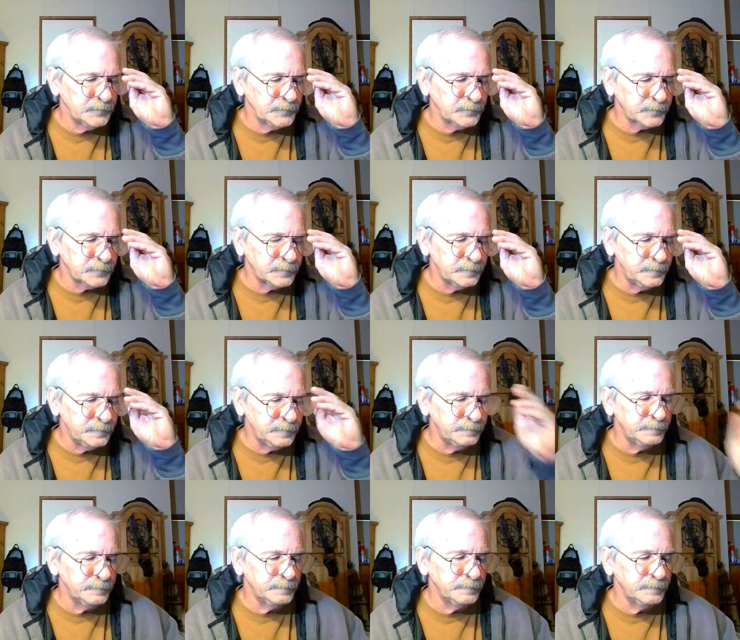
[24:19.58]

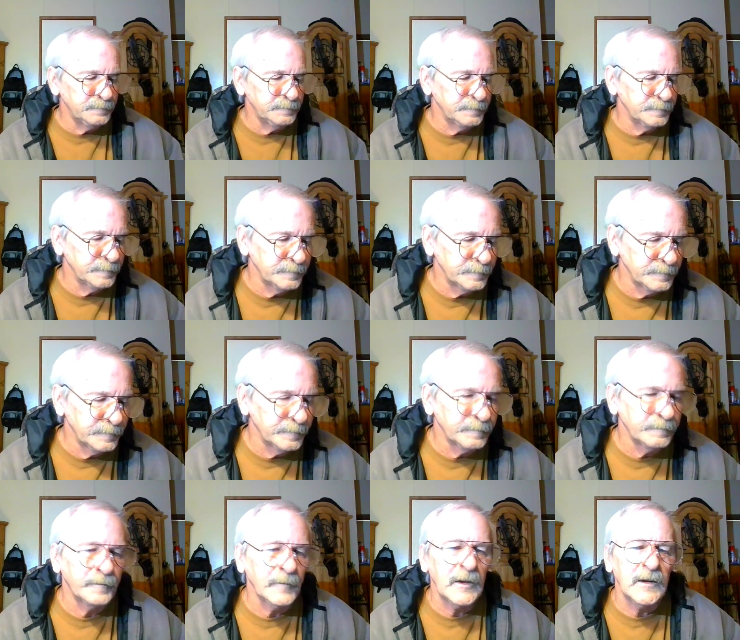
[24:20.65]

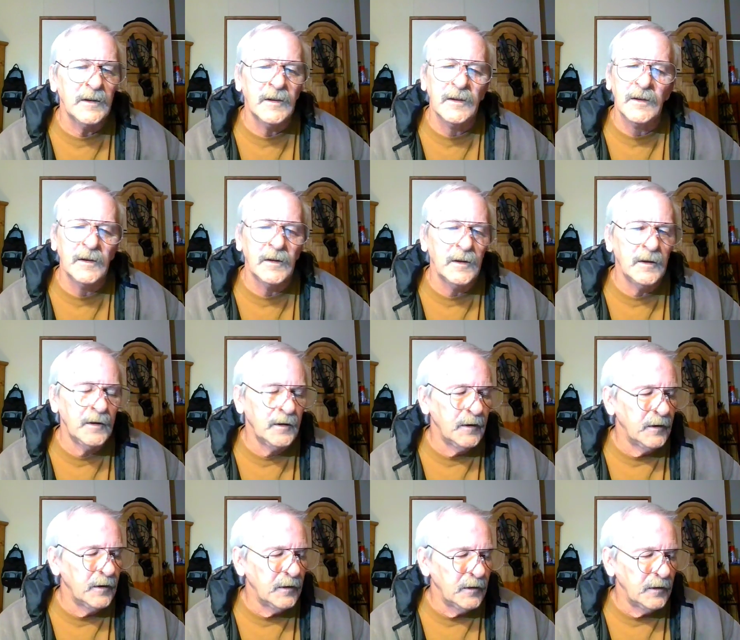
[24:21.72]

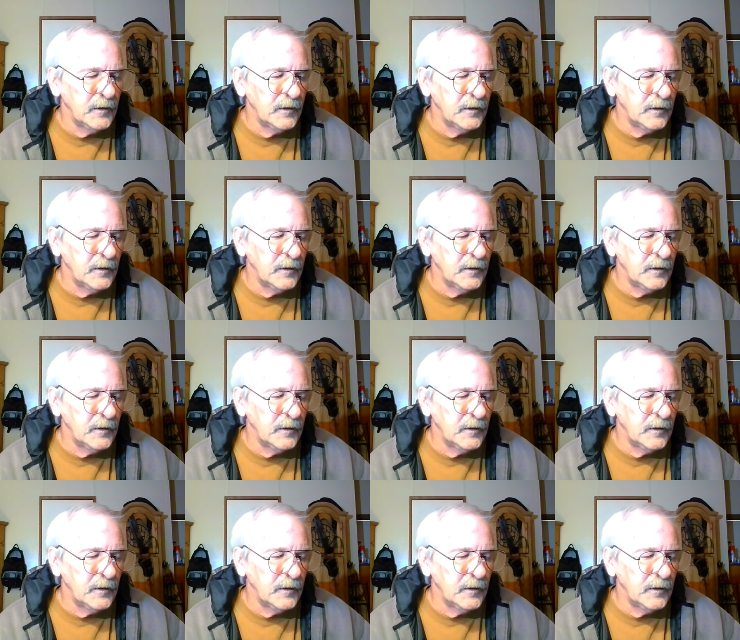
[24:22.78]
[no speech]